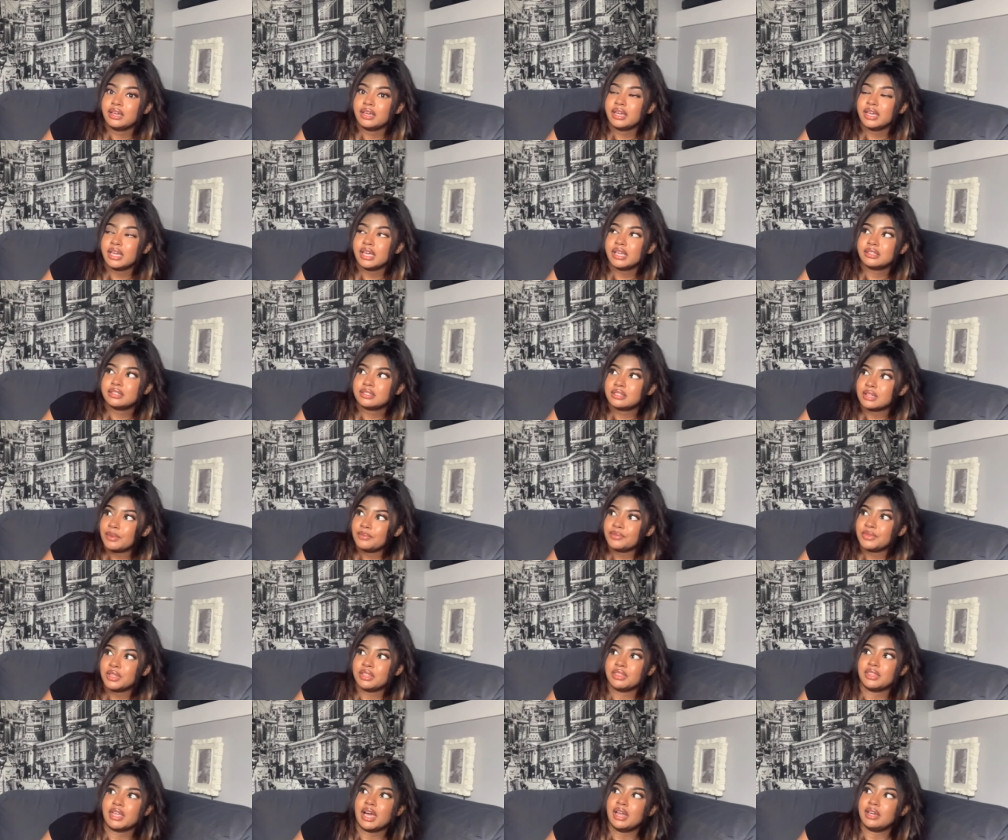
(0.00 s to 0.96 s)
is
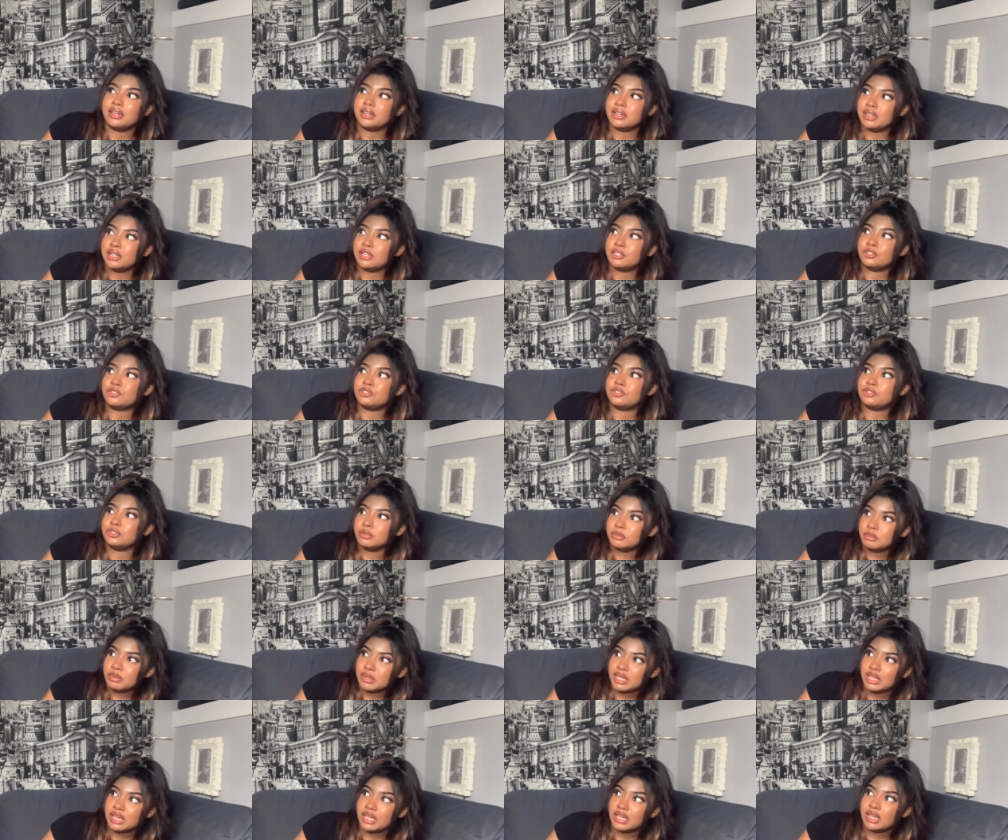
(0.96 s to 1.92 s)
something that needs to
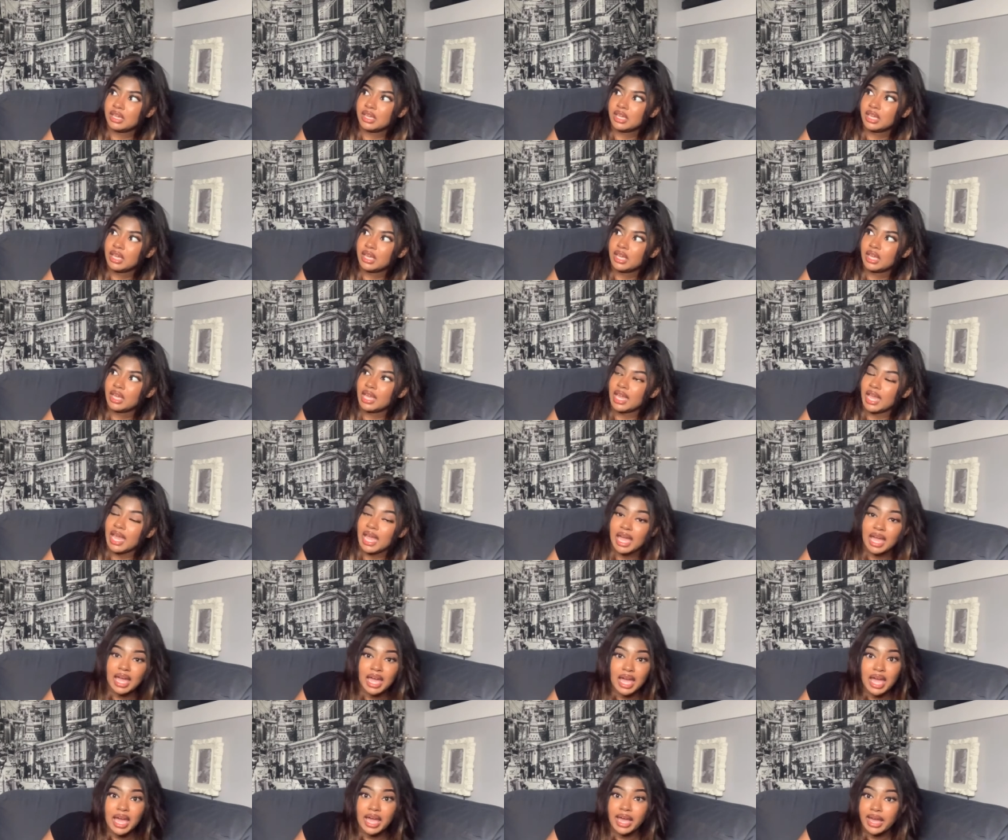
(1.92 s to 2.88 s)
be
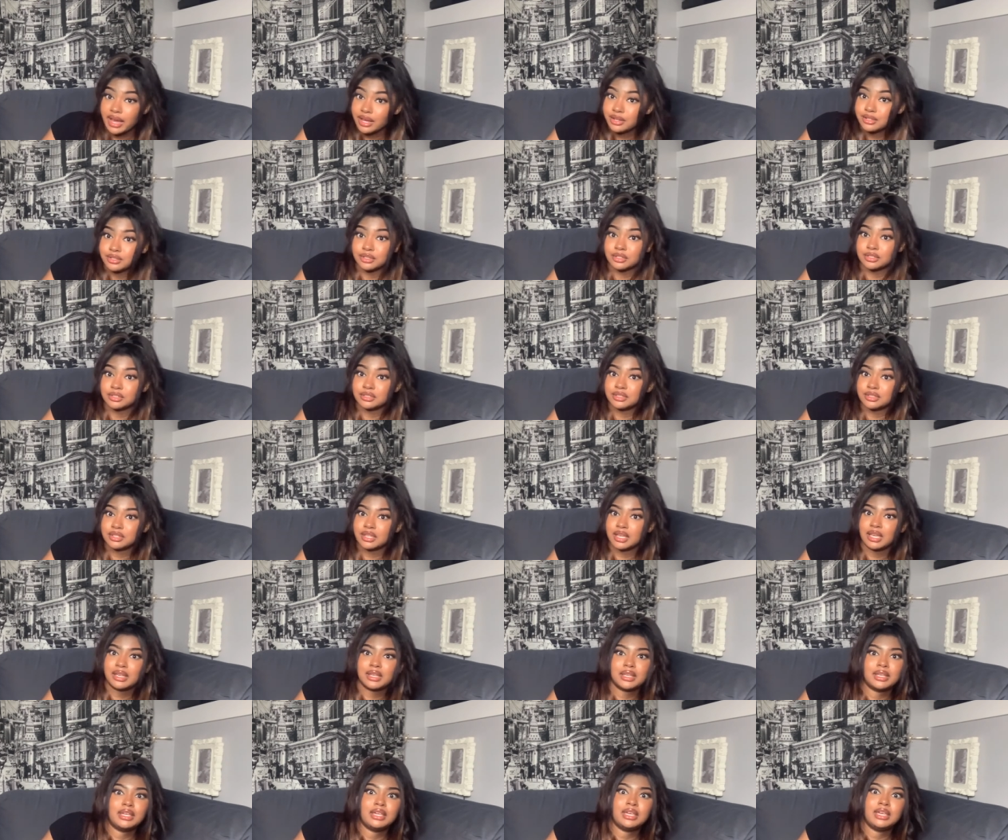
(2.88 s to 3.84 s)
handled
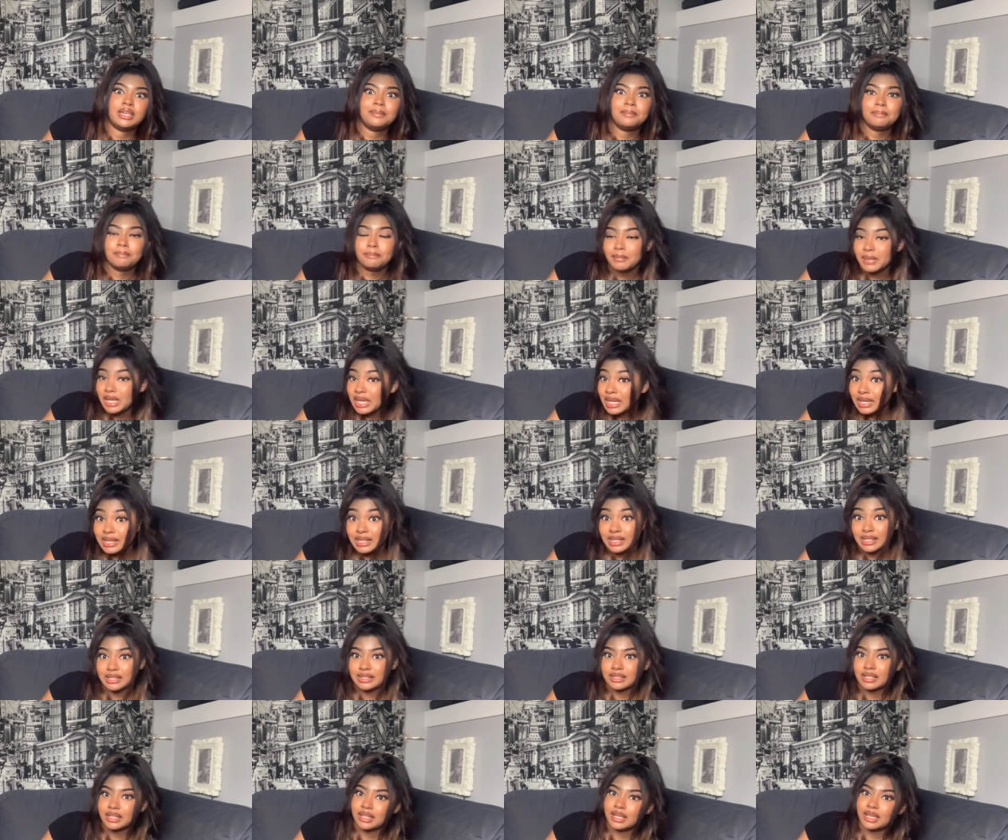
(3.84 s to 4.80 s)

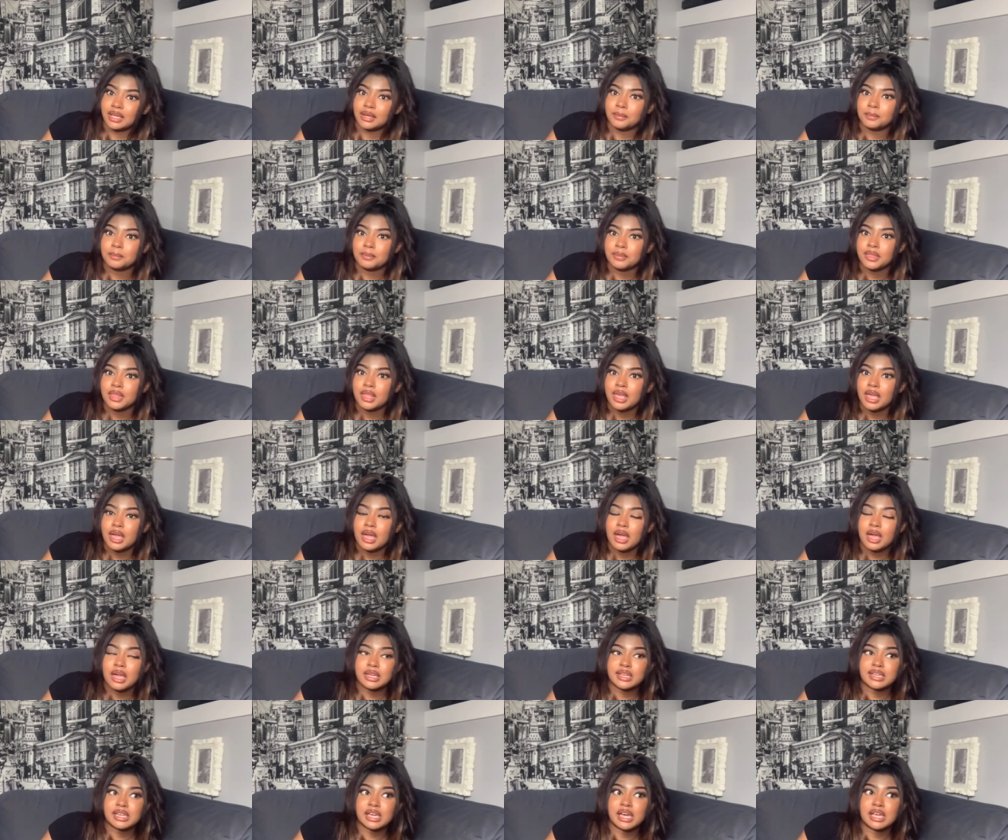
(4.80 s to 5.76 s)
immediately,
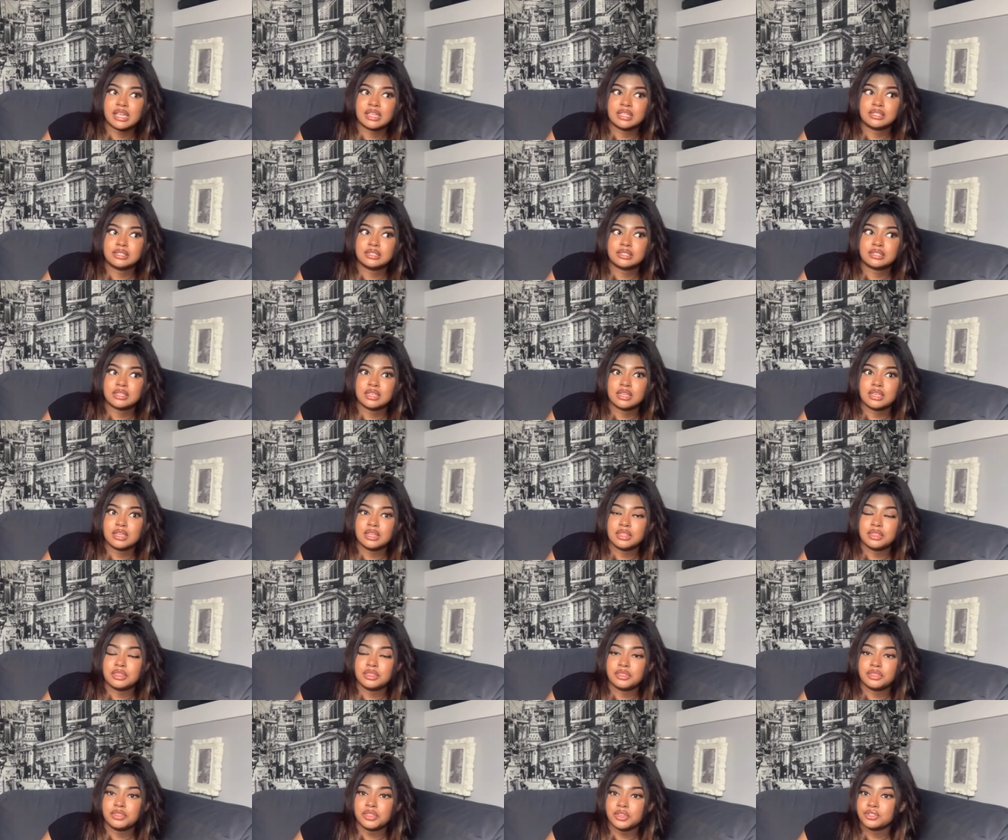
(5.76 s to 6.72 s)
because
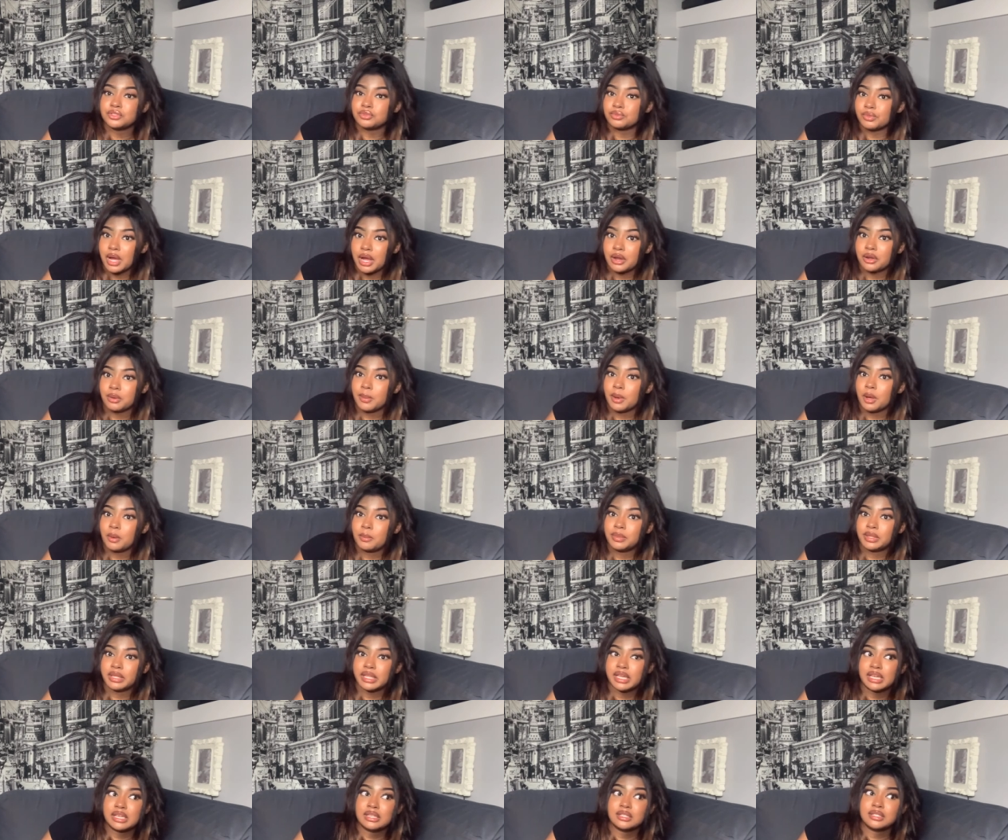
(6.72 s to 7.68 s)
this roundabout
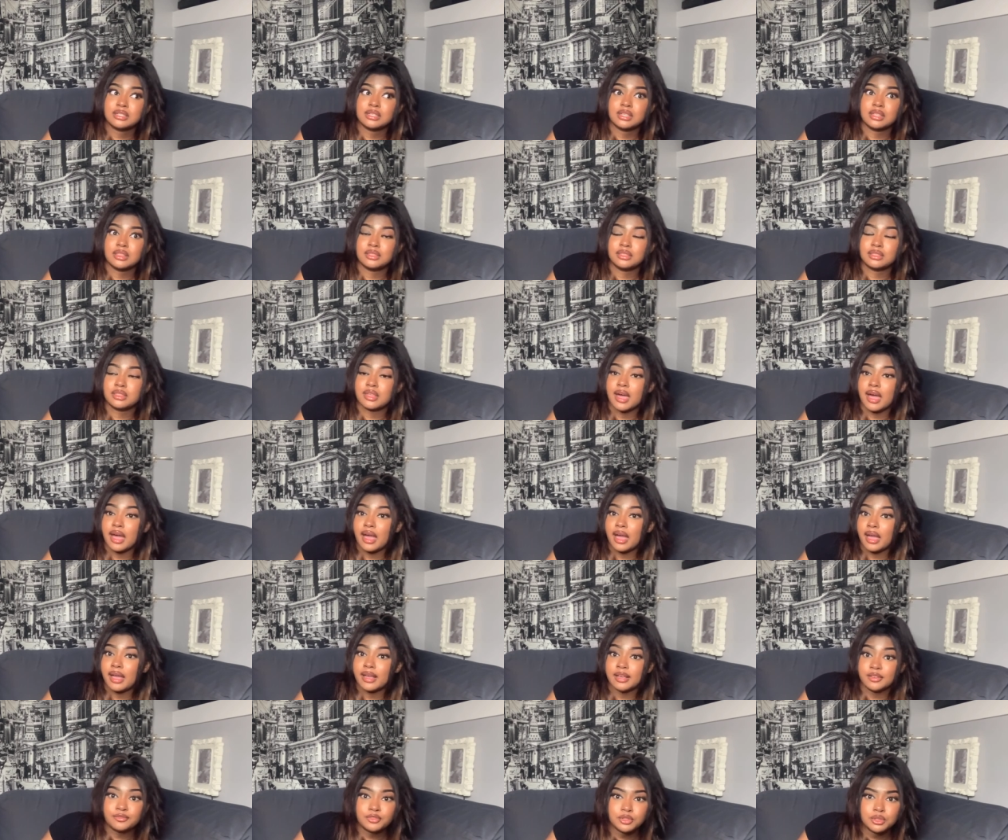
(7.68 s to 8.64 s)
place,
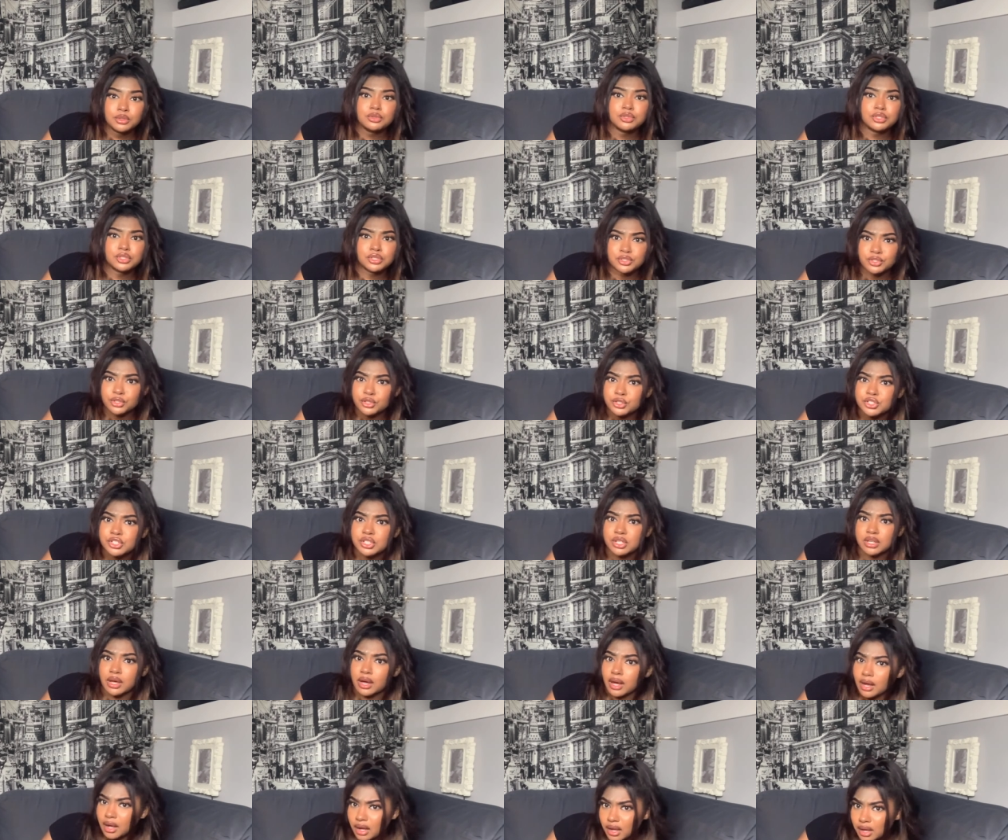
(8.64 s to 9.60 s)
if you search it
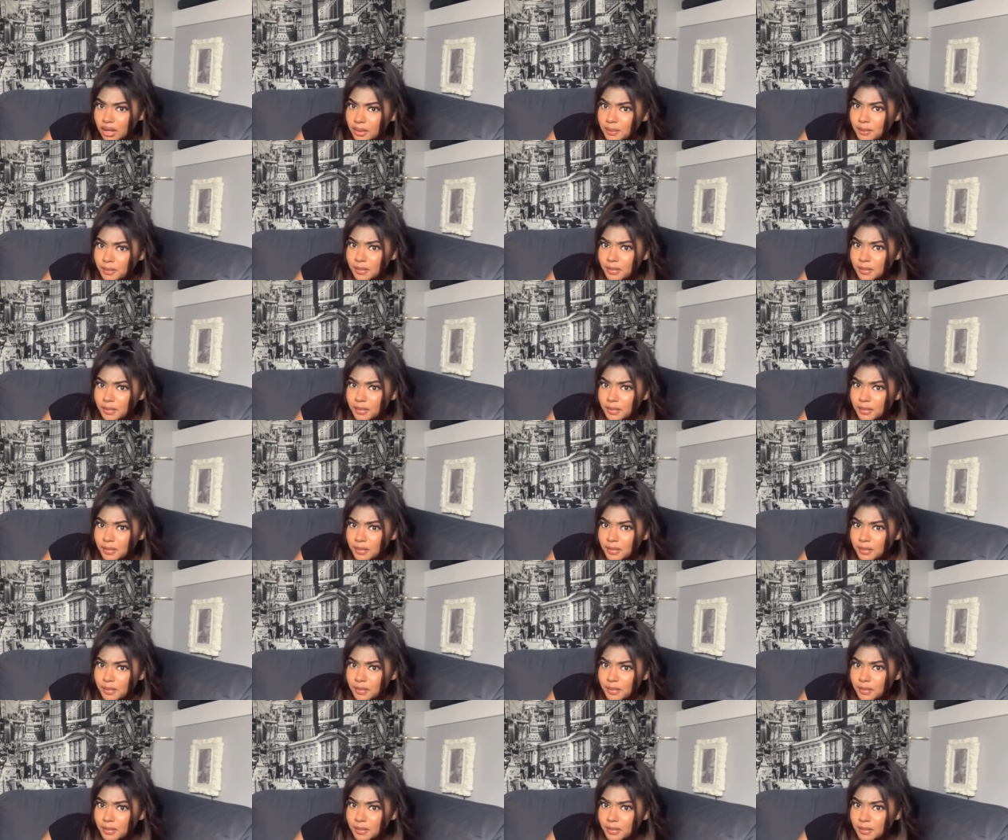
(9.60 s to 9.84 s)
up,